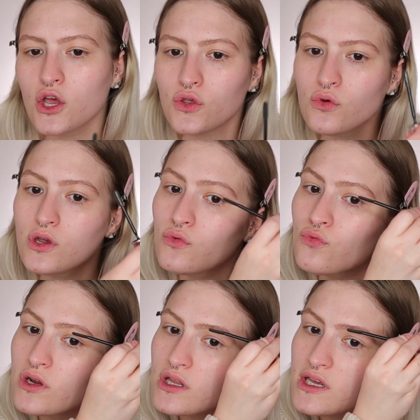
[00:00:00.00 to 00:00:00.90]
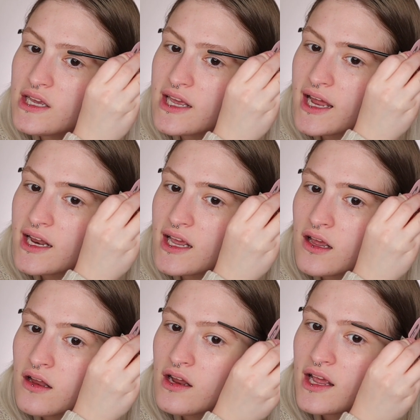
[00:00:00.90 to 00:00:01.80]
you can really get
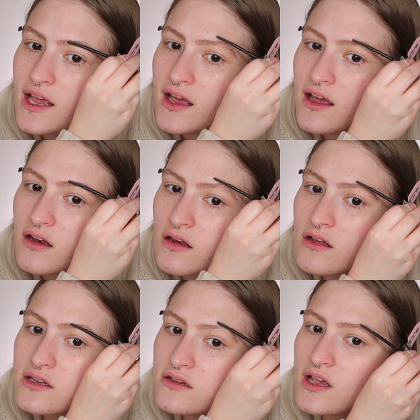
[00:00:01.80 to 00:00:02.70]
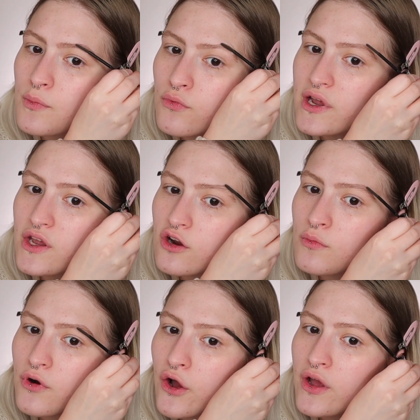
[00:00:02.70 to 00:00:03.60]
in and separate your
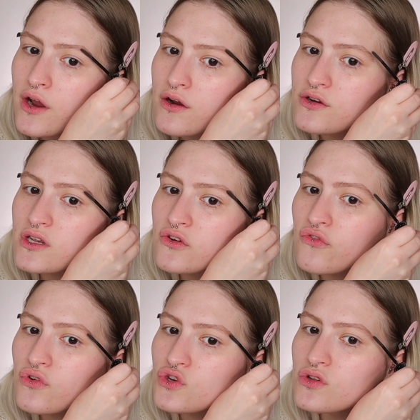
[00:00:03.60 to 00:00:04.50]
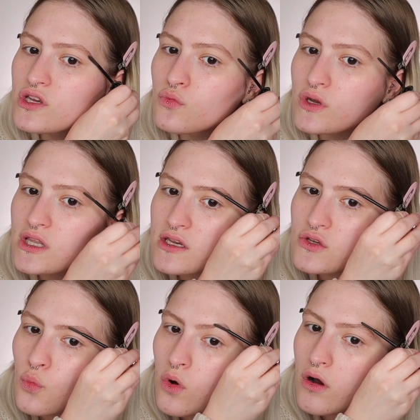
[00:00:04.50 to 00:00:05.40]
brow hairs individually with
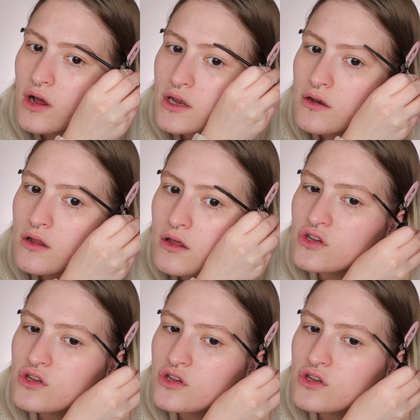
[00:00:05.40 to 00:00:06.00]
this wand,